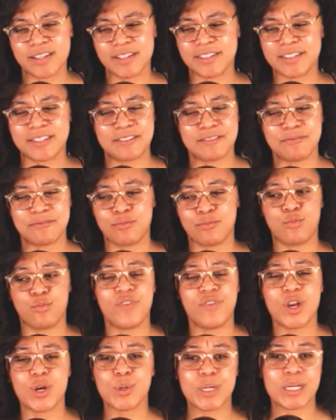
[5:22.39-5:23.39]
It's
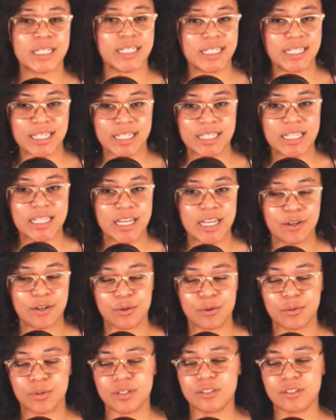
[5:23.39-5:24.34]
very detailed.